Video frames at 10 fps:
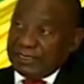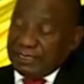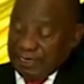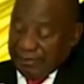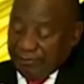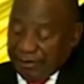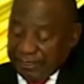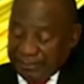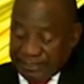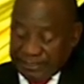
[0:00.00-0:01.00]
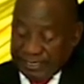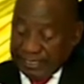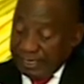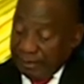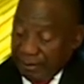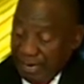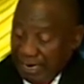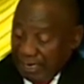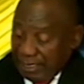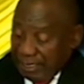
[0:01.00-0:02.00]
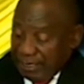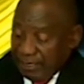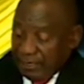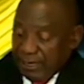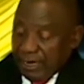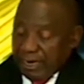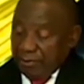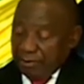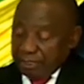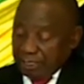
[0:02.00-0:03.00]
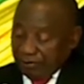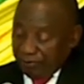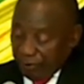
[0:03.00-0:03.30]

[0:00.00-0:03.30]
the sacrifices that they made, and we shall